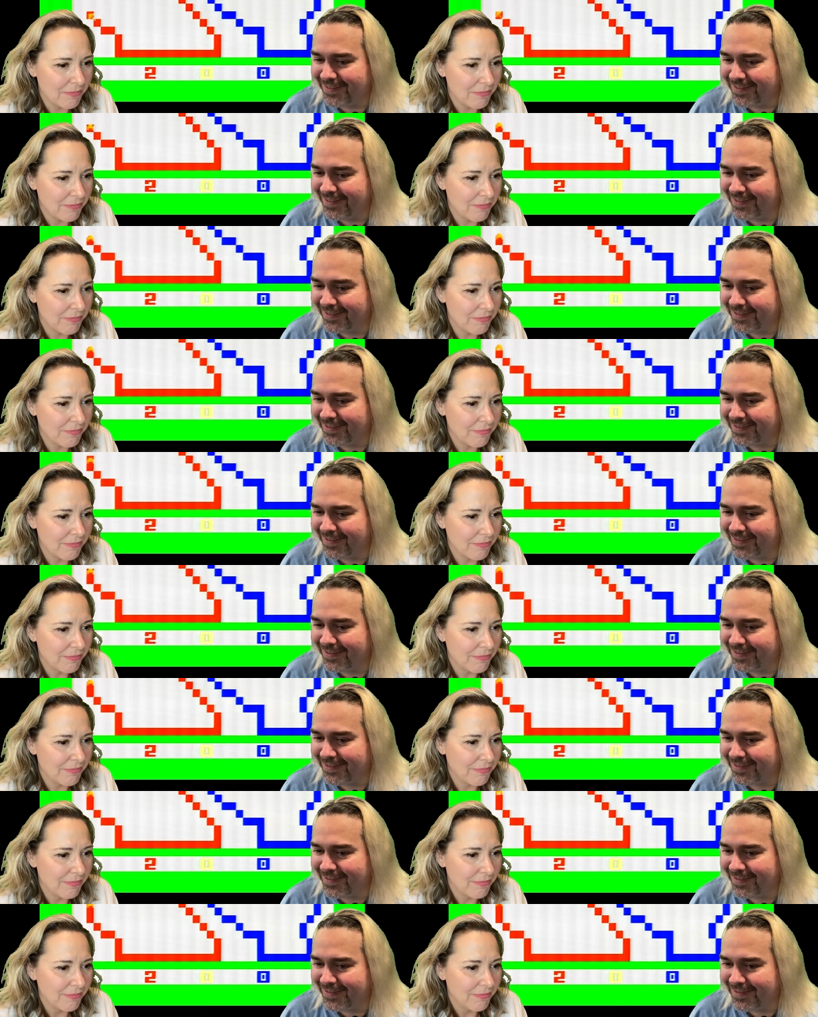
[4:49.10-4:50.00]

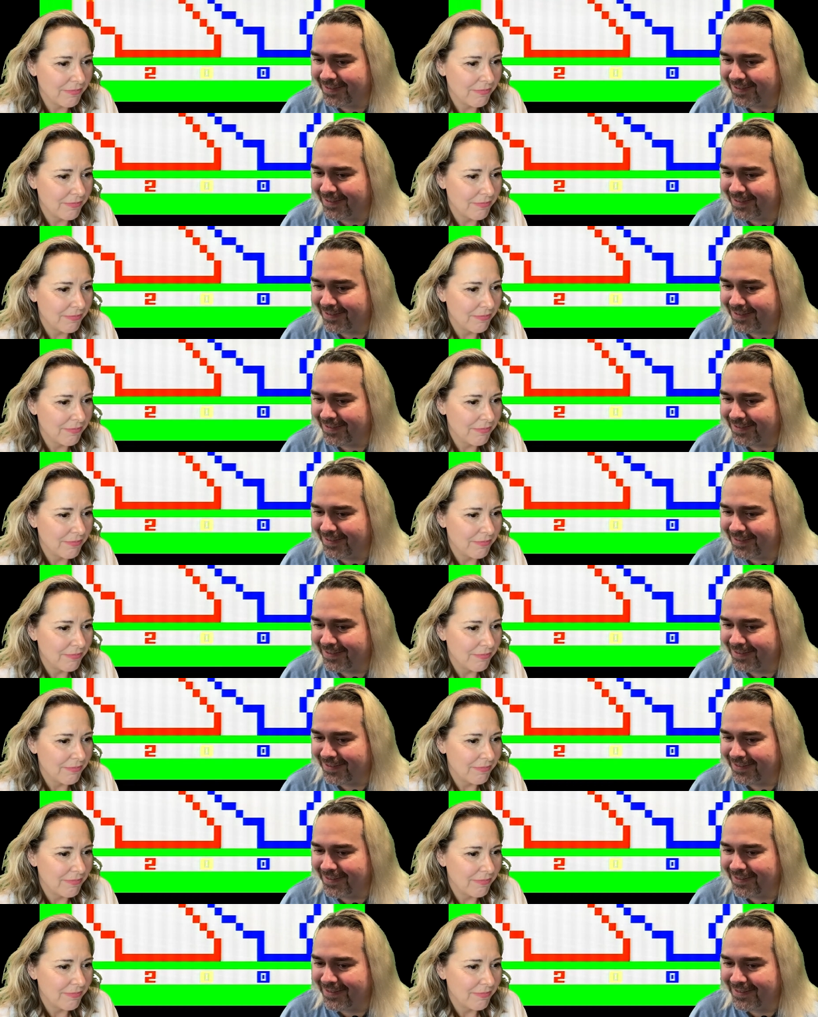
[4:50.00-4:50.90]

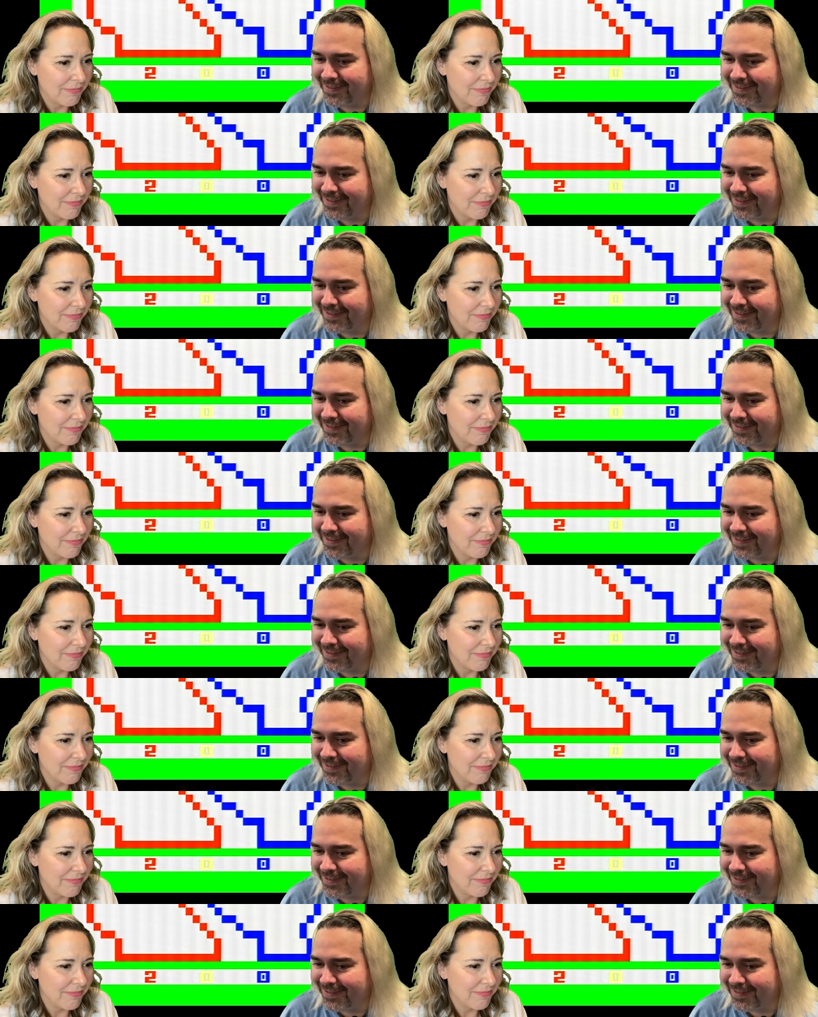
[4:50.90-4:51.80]

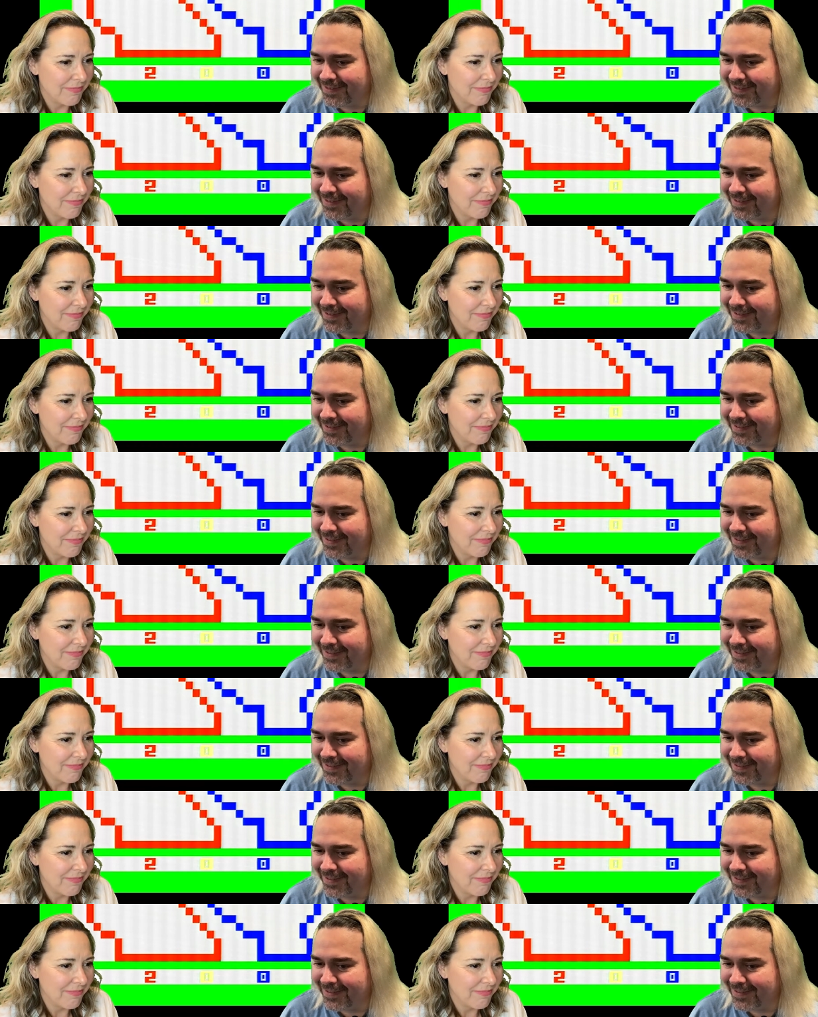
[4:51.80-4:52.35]
Nothing is said.